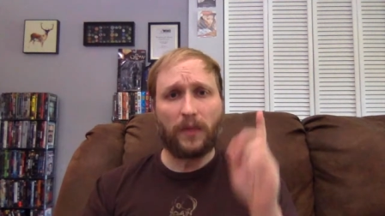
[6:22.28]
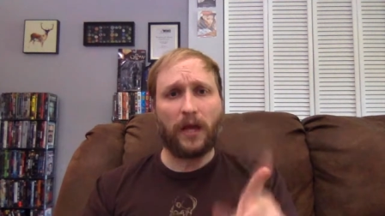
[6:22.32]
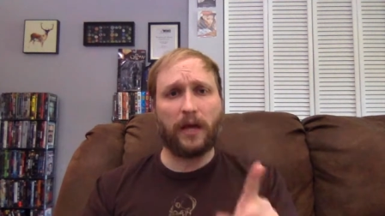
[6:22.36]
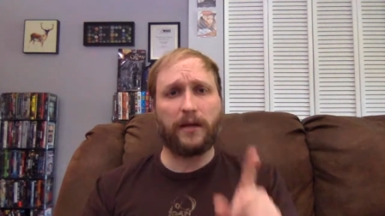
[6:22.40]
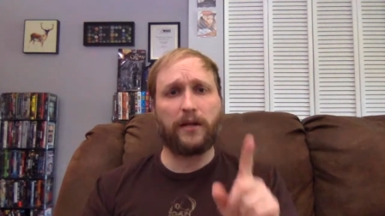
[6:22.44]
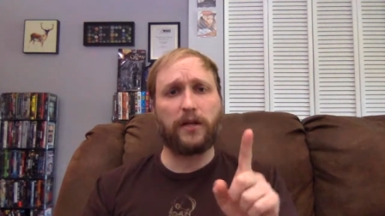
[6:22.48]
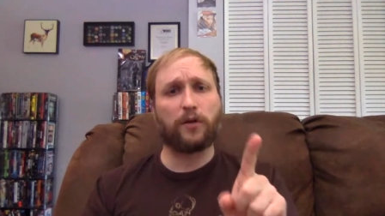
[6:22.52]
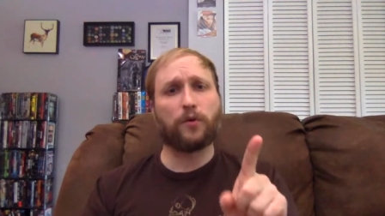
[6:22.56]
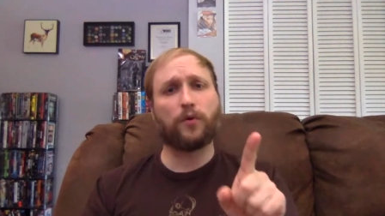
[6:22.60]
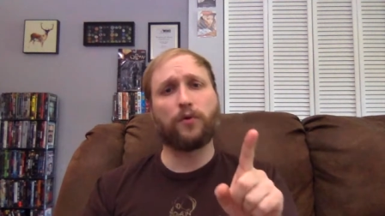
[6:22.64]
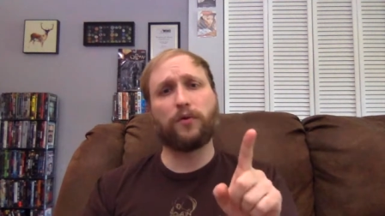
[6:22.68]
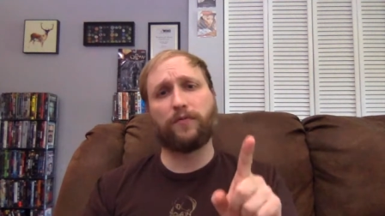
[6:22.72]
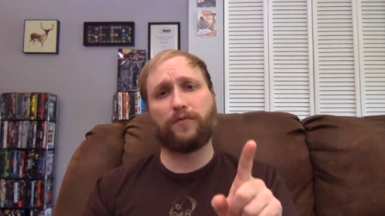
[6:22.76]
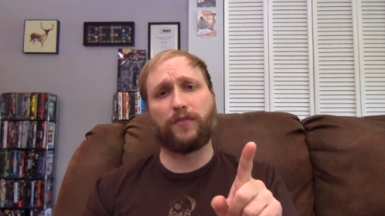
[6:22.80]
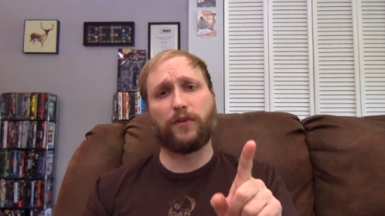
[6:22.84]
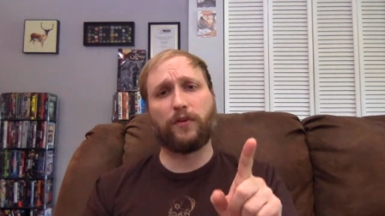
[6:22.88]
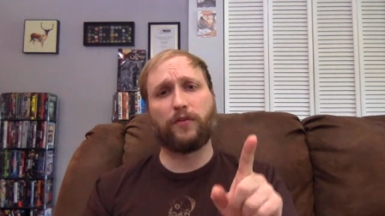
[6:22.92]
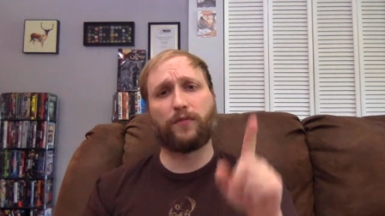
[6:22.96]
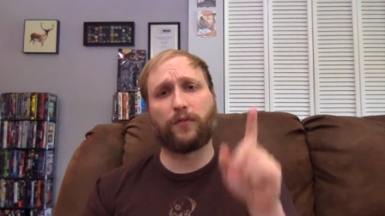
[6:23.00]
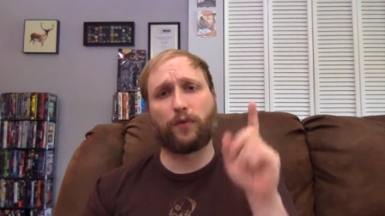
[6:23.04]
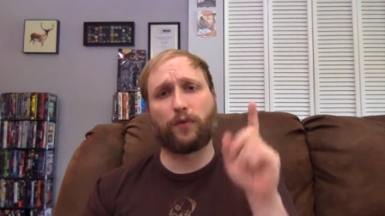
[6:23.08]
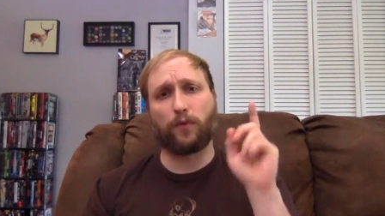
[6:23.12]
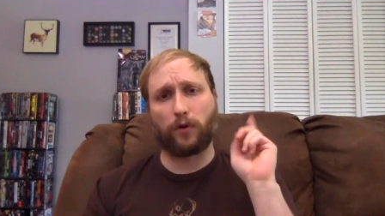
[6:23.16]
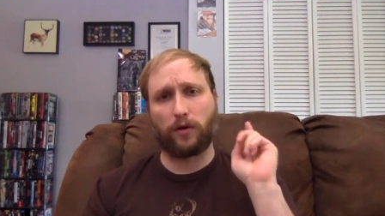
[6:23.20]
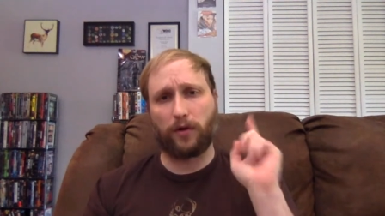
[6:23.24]
I did a review
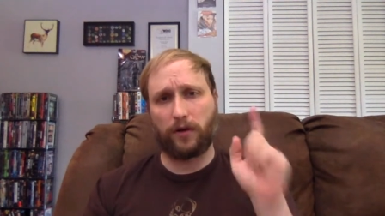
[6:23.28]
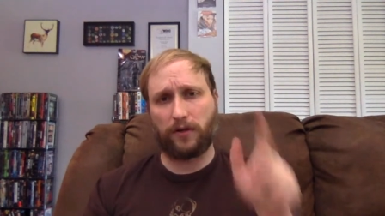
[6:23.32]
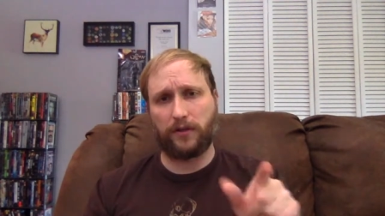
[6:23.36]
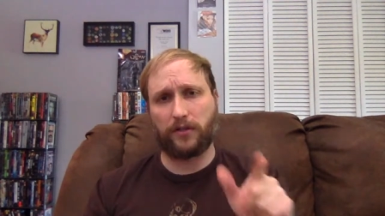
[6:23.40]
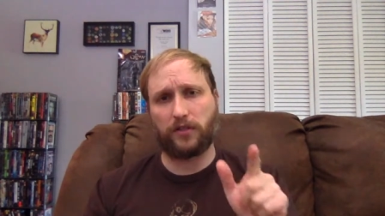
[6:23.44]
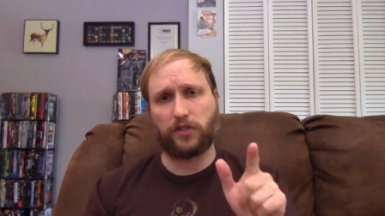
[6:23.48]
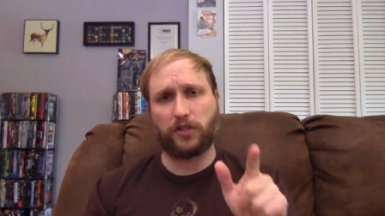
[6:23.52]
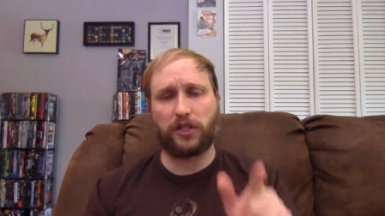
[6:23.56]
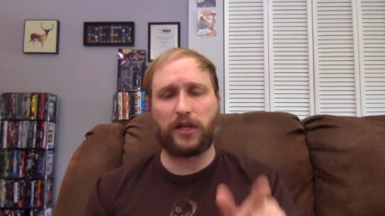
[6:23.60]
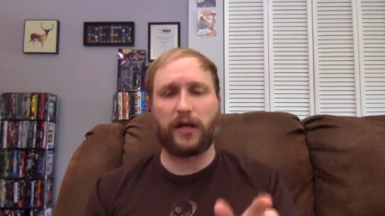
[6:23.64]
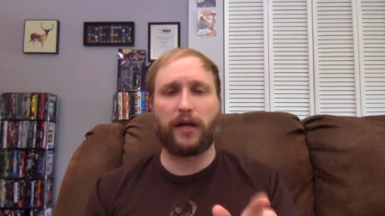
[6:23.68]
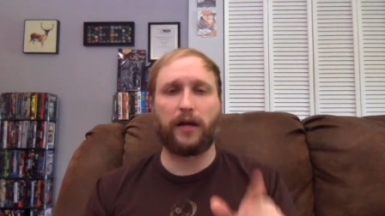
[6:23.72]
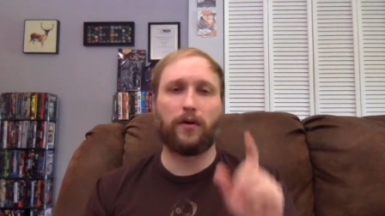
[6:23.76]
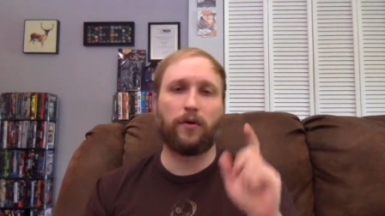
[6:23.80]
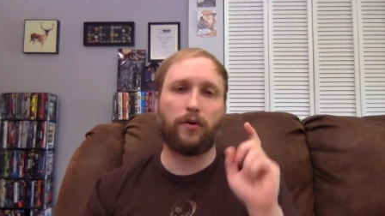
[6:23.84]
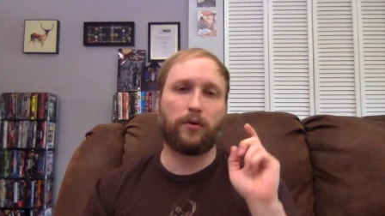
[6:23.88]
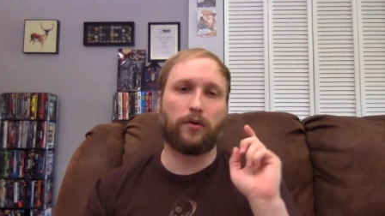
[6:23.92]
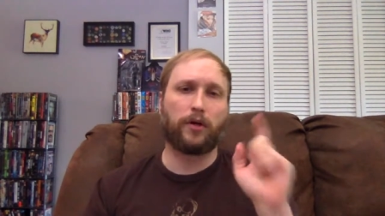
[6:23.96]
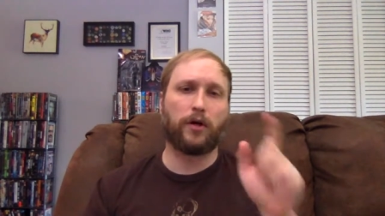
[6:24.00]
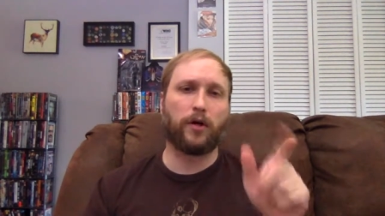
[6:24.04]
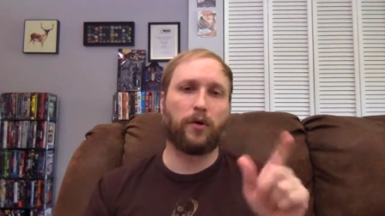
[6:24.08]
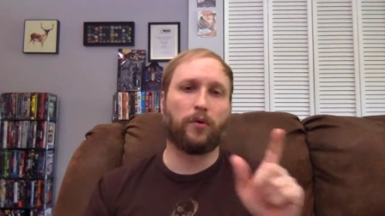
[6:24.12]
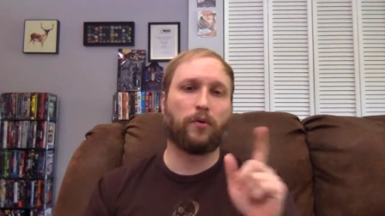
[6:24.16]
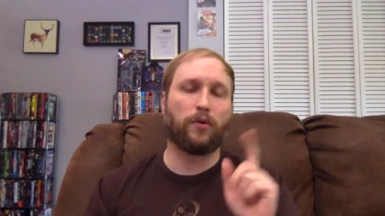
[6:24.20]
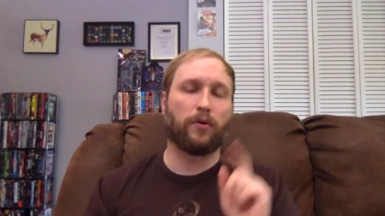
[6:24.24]
for it on this channel.
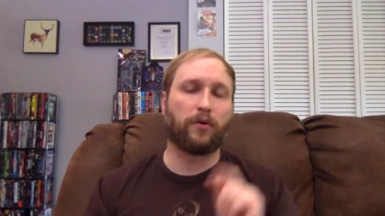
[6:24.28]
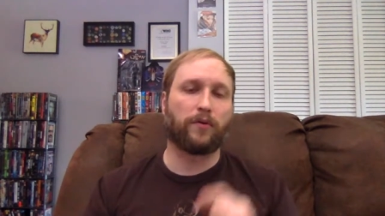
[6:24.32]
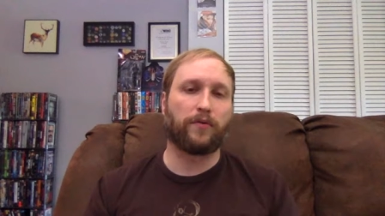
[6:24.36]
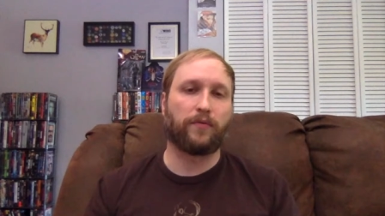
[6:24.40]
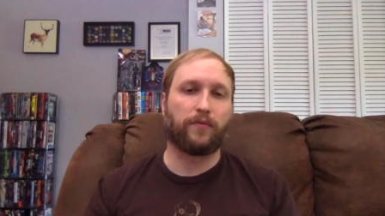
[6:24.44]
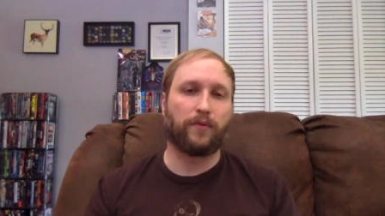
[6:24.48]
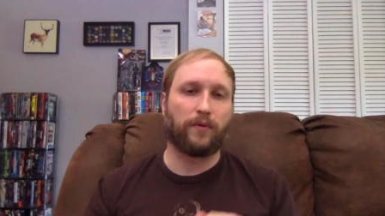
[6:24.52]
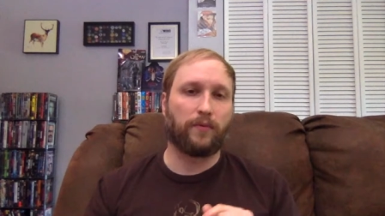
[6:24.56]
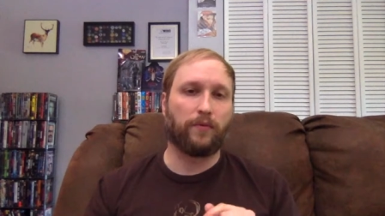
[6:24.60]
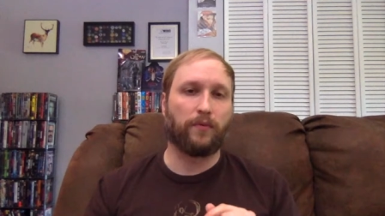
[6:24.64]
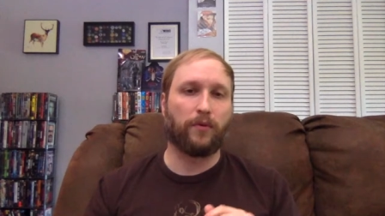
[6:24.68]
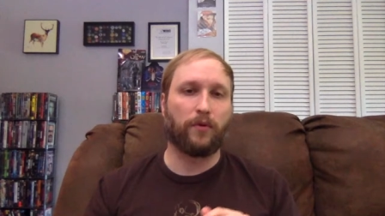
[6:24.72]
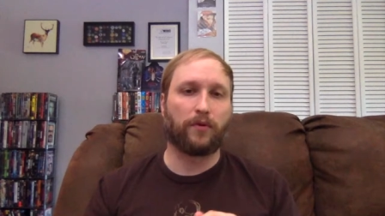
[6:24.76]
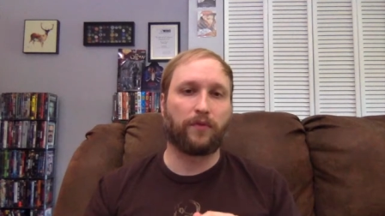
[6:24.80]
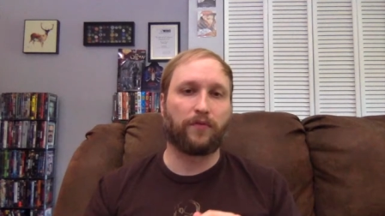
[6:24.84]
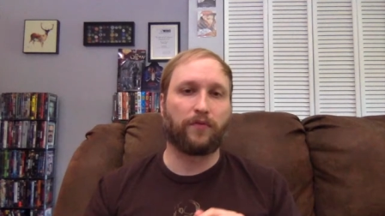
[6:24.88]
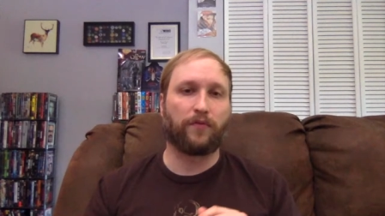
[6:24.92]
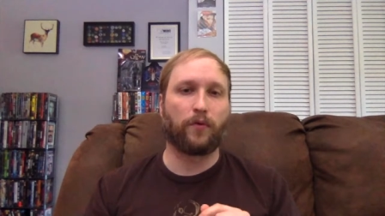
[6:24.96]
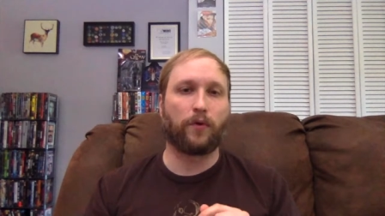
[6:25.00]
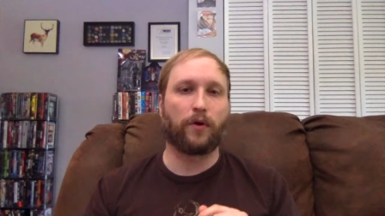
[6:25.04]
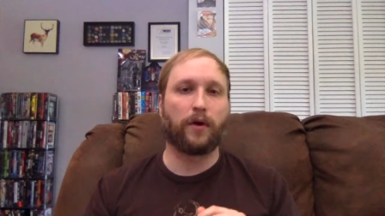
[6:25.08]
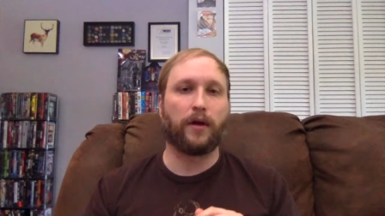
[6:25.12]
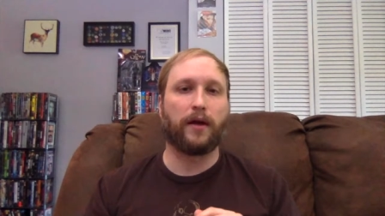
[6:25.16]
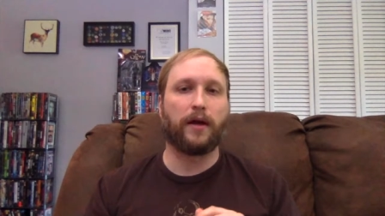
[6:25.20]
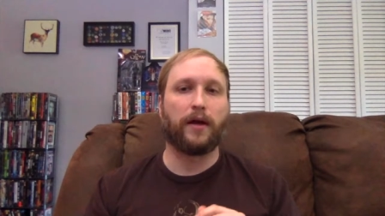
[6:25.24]
Go look look
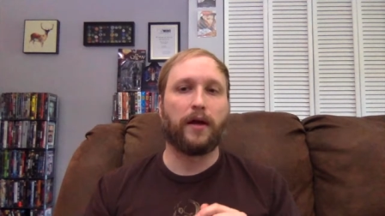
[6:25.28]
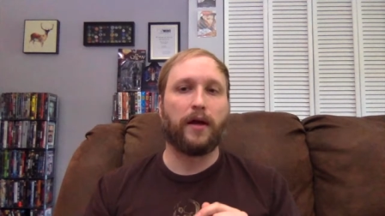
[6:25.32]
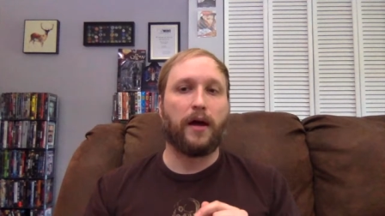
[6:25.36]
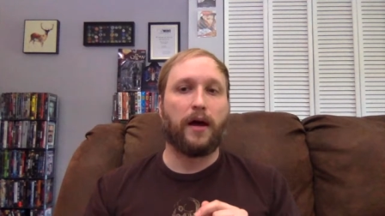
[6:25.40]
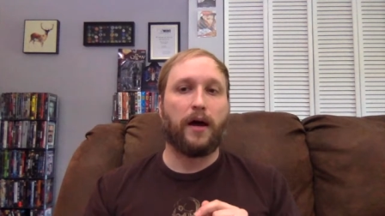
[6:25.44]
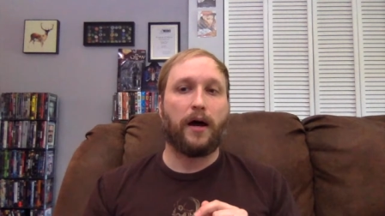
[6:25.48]
for it.